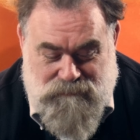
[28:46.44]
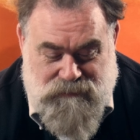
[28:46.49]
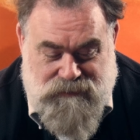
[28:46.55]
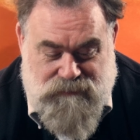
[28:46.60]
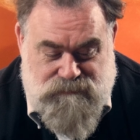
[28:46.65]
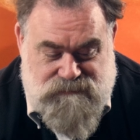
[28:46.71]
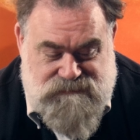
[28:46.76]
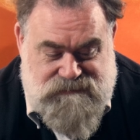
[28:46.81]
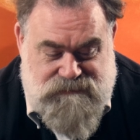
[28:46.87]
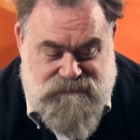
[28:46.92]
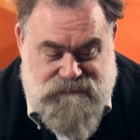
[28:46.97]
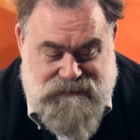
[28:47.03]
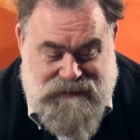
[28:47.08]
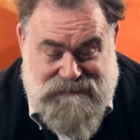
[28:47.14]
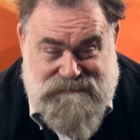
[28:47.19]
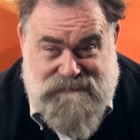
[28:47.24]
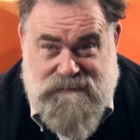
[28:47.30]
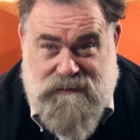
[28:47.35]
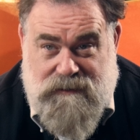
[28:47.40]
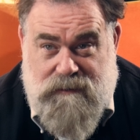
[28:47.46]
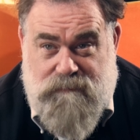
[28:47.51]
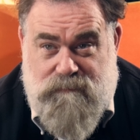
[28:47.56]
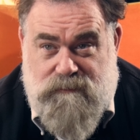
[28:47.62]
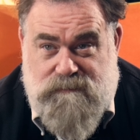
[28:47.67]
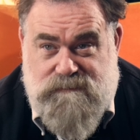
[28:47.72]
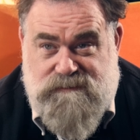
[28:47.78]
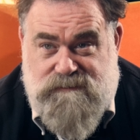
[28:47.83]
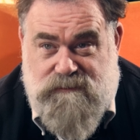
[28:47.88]
but we will see you next
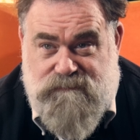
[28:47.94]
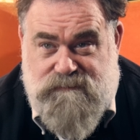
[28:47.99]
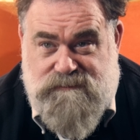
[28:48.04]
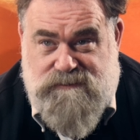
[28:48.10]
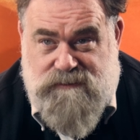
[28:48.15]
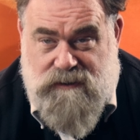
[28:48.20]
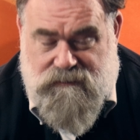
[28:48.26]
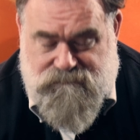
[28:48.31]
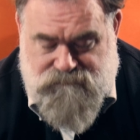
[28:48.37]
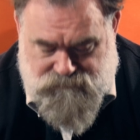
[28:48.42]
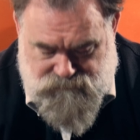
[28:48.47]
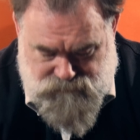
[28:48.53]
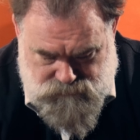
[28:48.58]
time on Service Drive